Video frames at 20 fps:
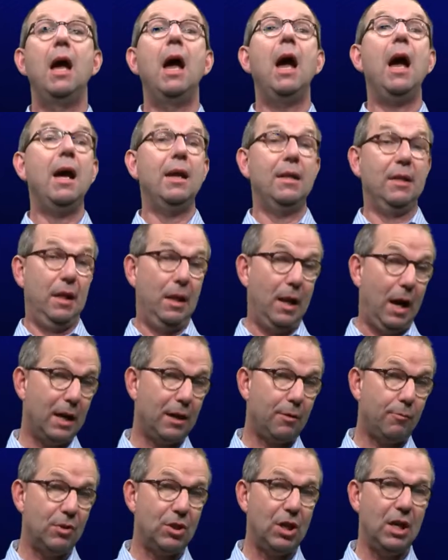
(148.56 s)
And like
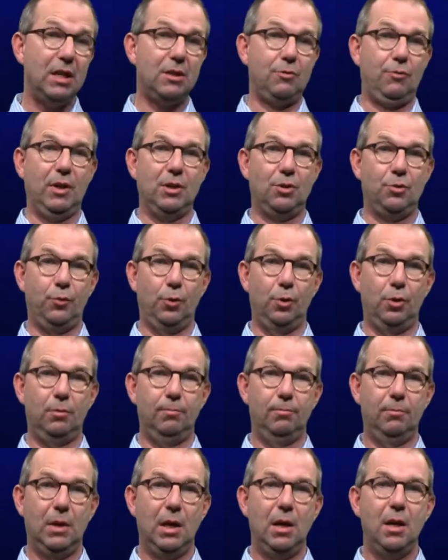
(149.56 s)
with heat transfer,
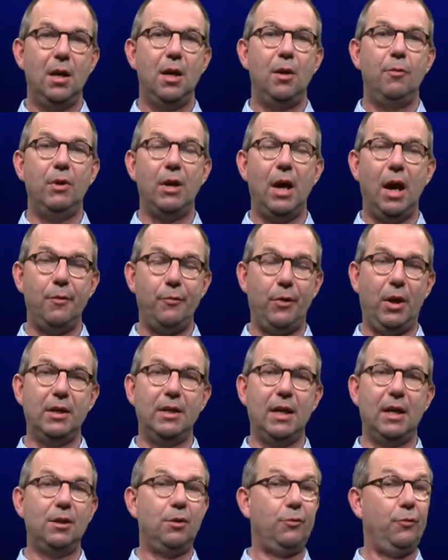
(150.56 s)
we have
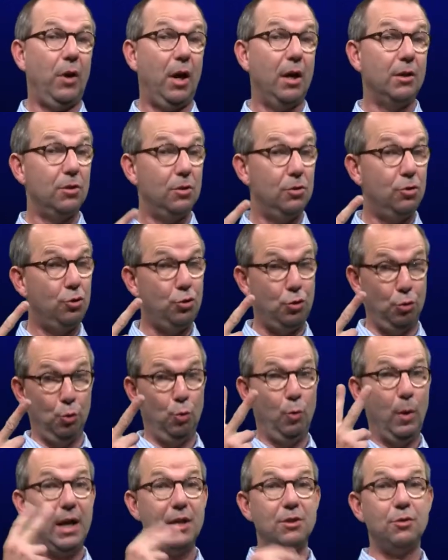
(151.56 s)
identified two
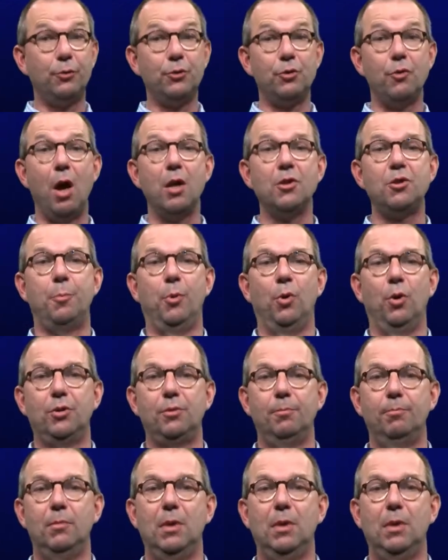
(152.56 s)
ways of transport: